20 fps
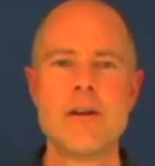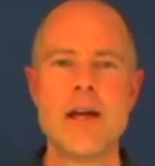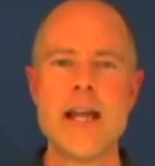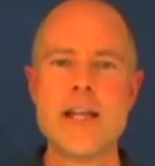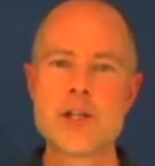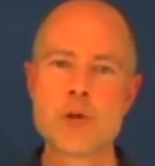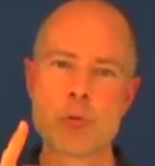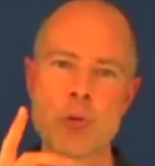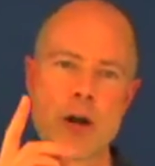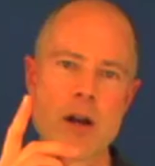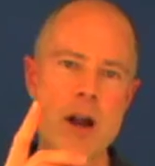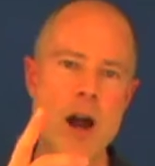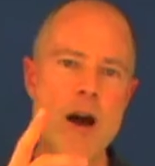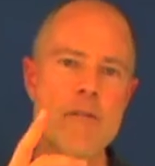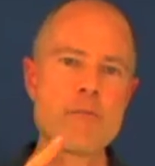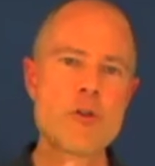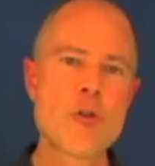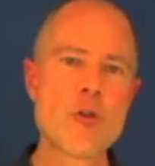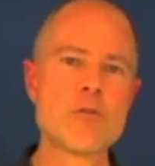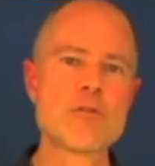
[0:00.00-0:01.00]
and to
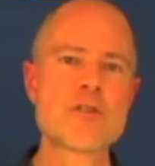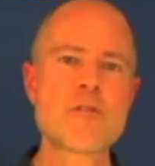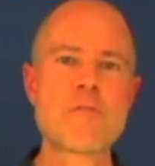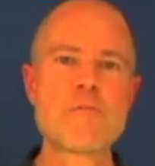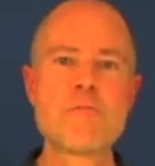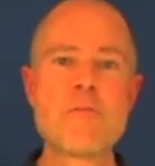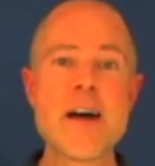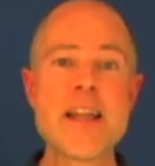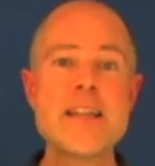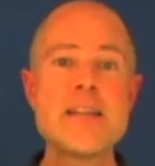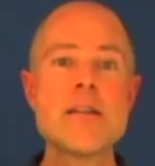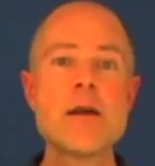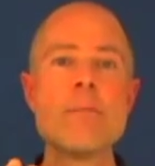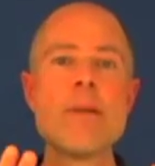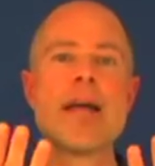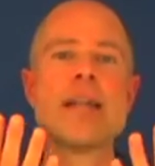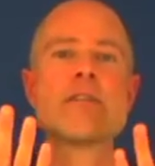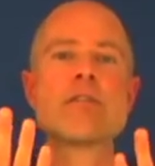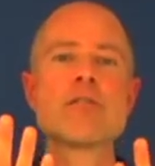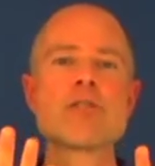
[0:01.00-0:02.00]
recover those
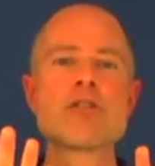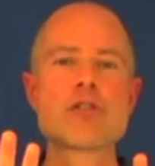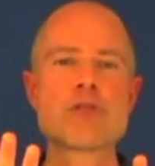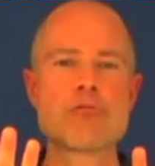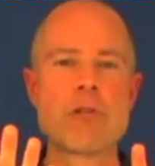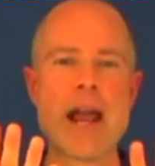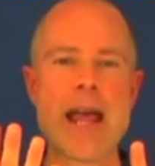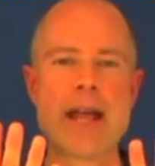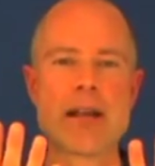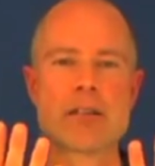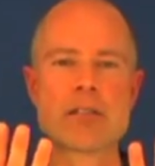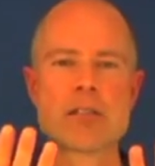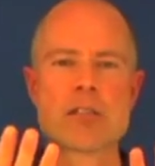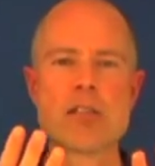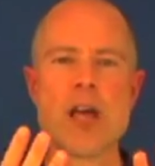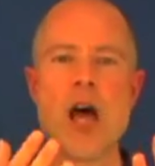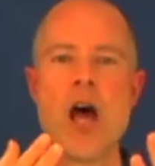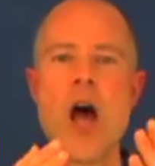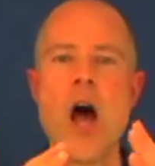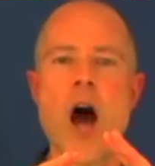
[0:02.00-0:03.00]
fundamental
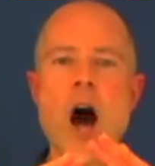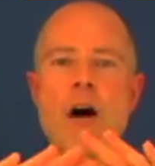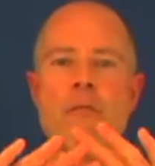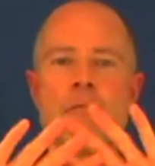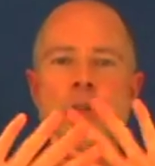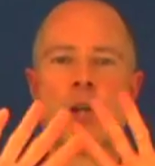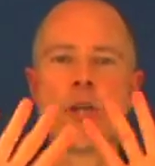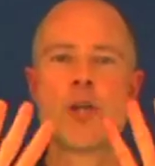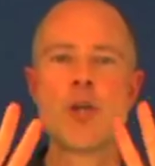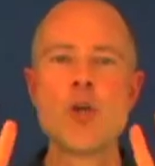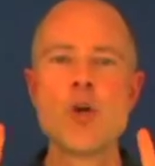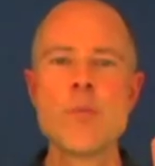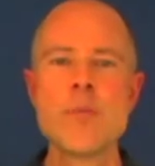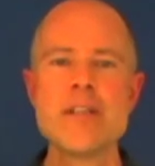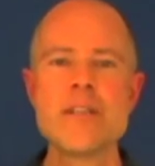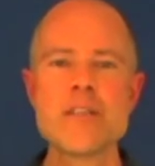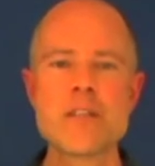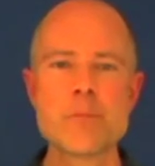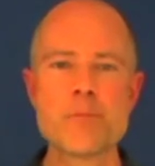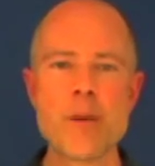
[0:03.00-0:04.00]
strengths of the
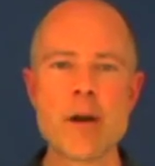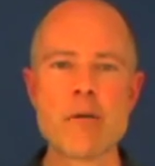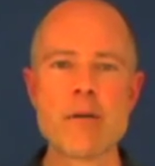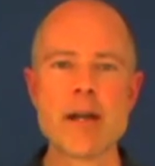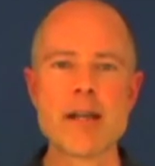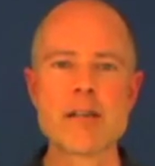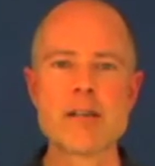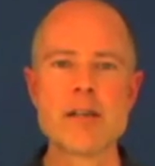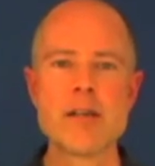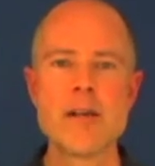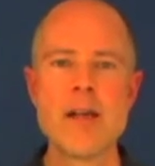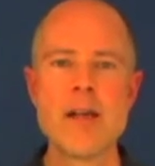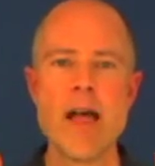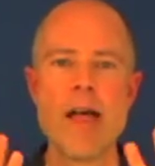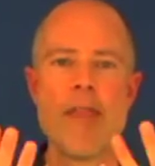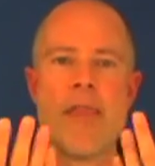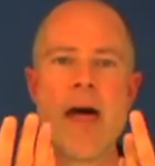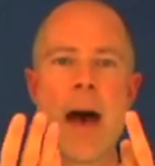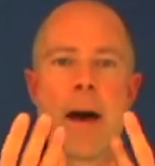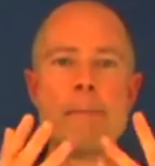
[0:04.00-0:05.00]
human spirit
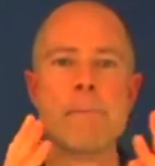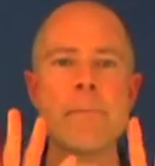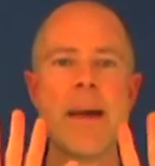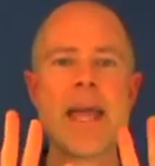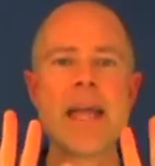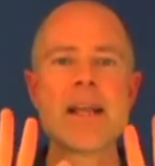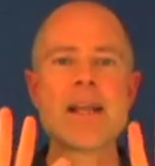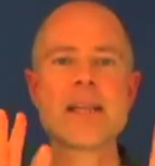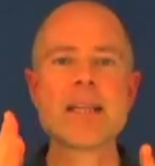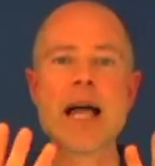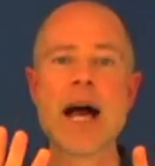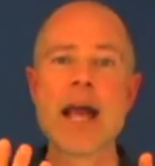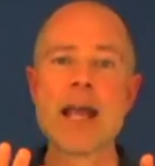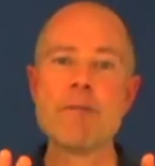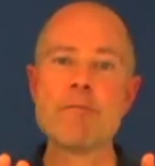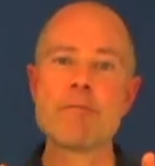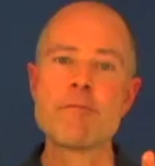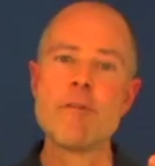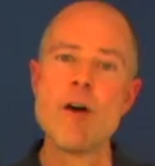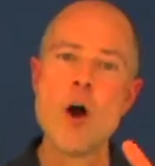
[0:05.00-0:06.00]
that make
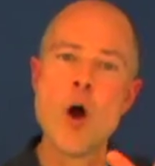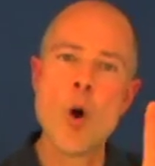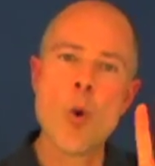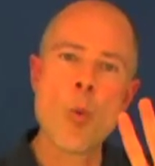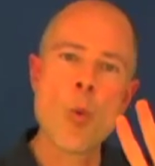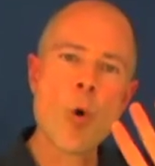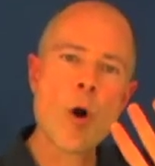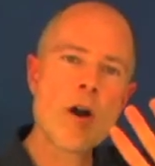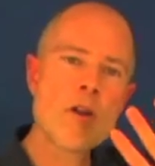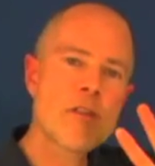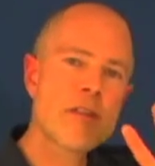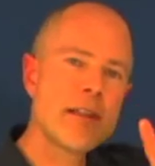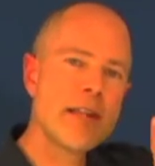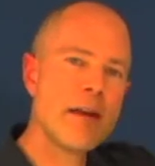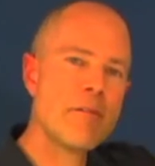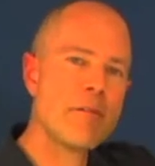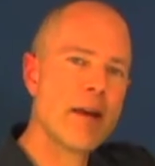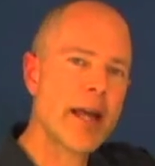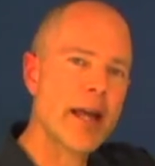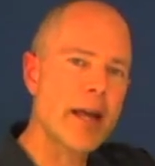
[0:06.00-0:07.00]
life worth
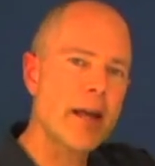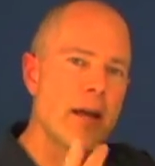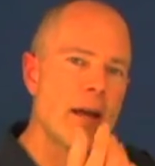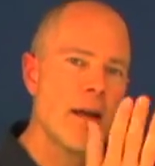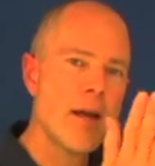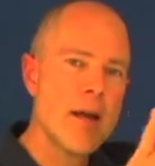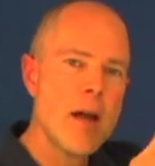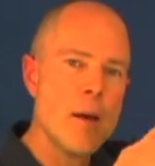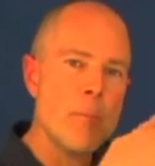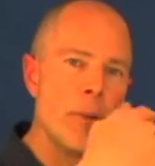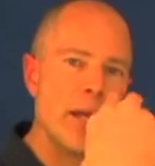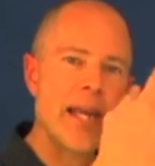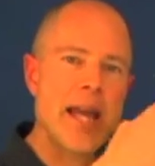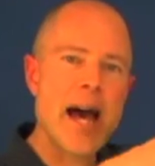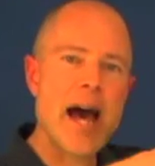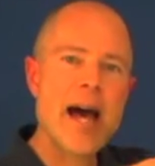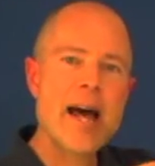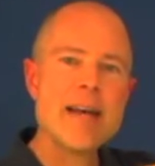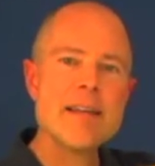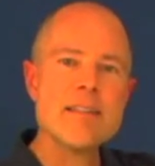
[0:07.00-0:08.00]
living,
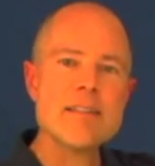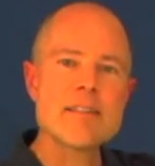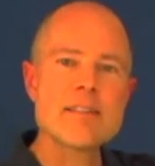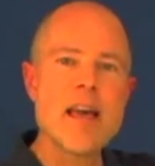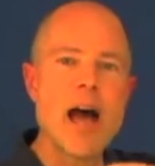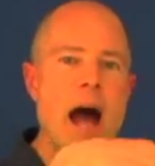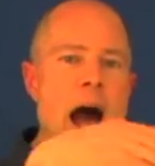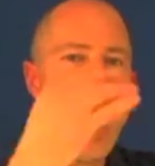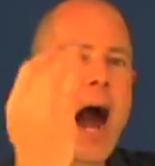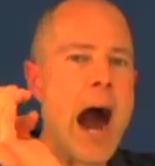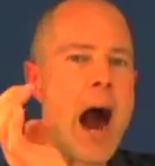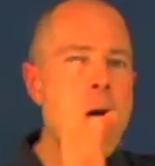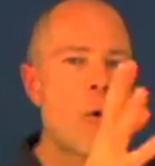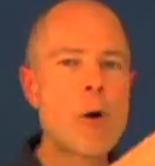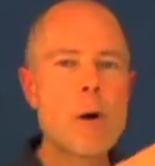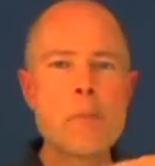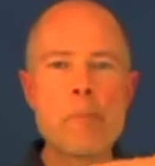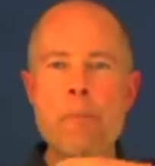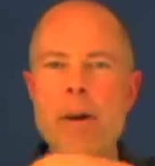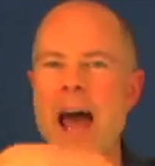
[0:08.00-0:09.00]
because
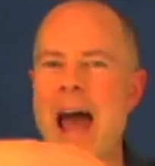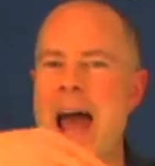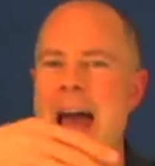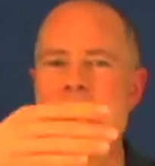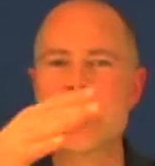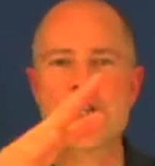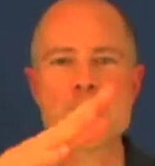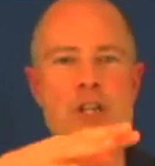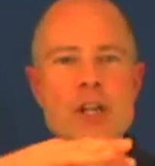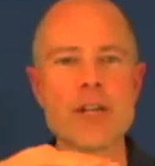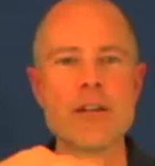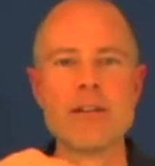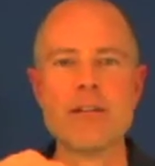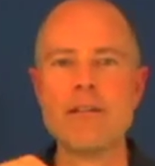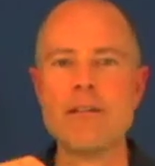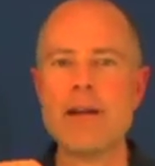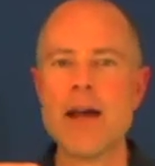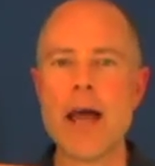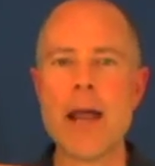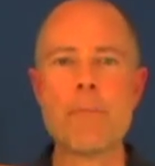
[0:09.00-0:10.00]
our passion
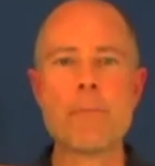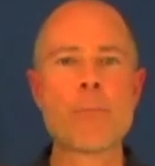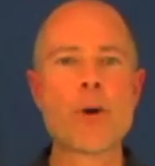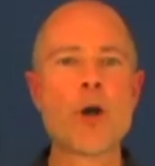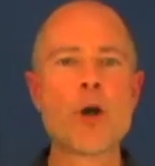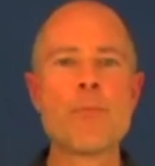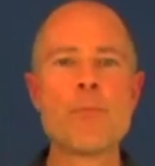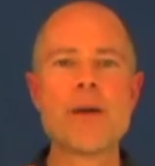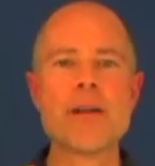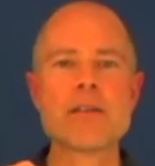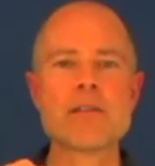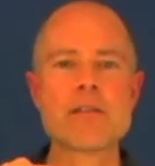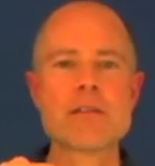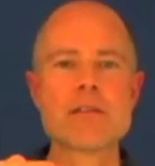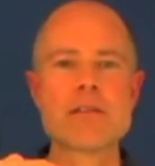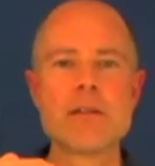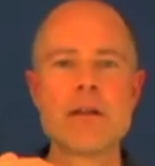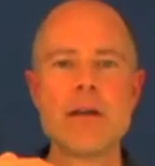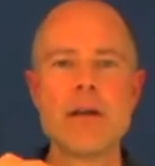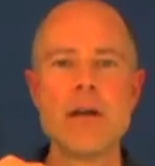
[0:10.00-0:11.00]
and
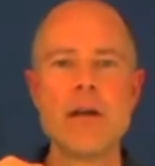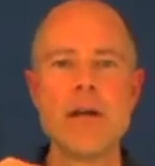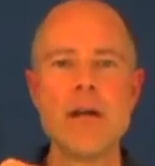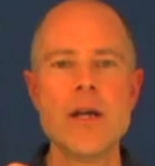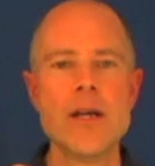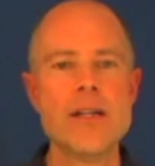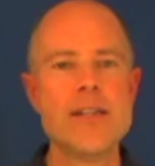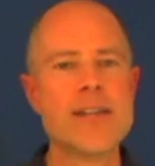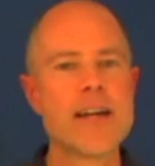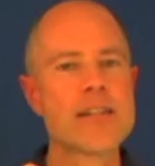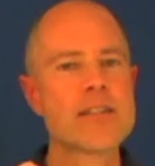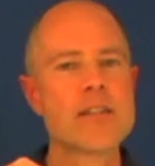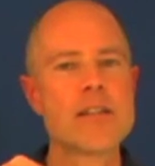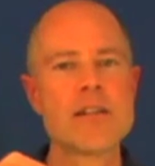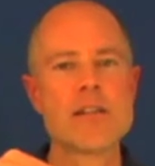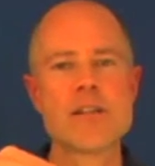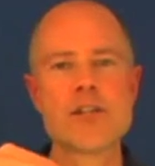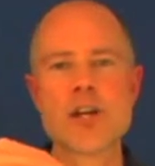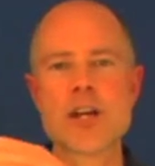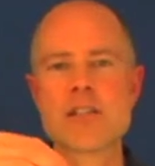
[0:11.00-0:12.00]
purpose
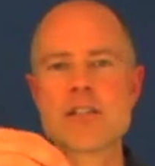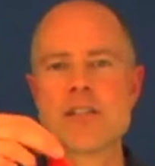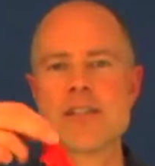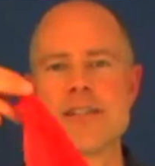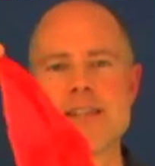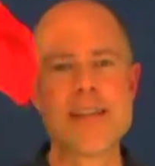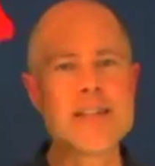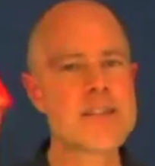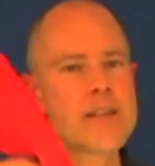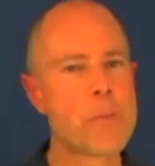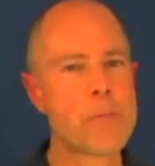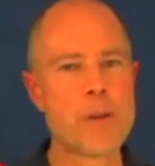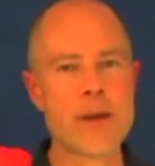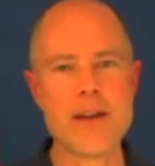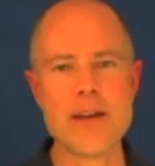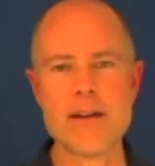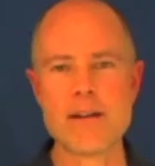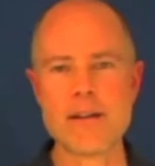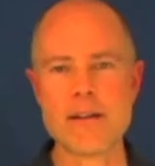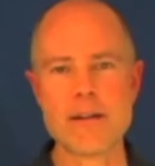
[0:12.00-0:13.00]
doesn't just
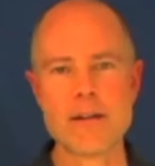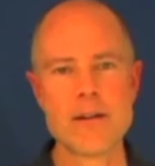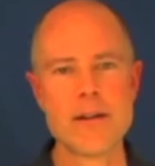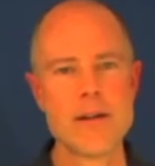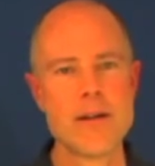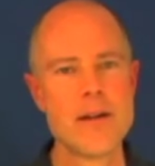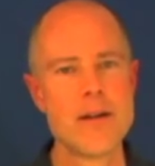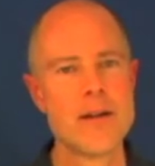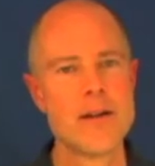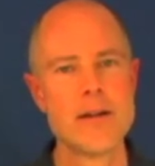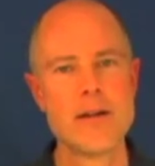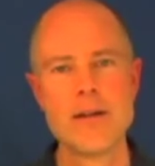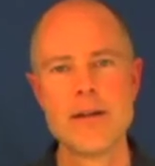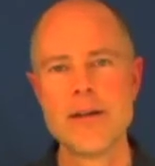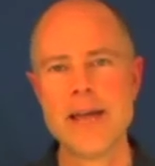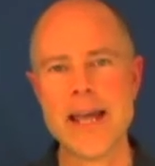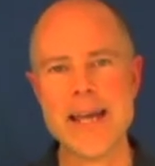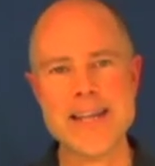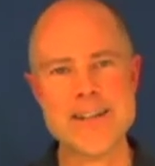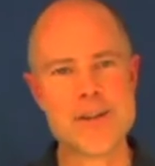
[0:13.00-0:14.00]
disappear
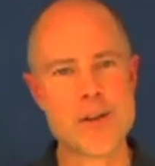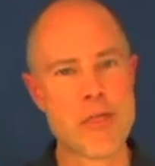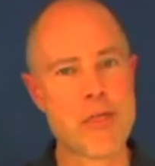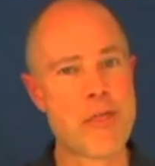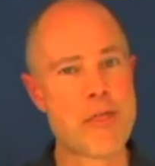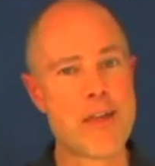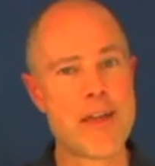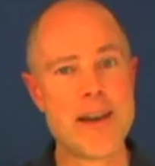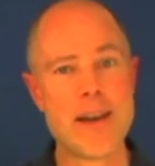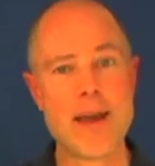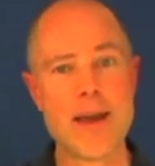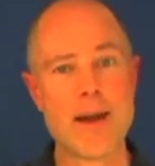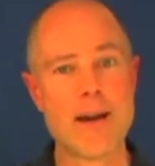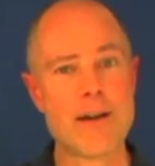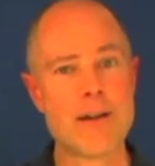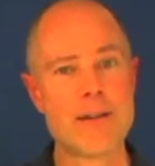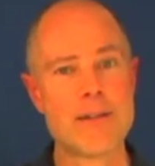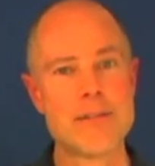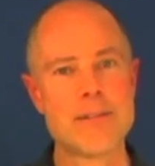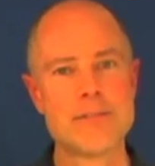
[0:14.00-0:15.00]
into thin
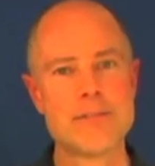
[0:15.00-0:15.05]
air.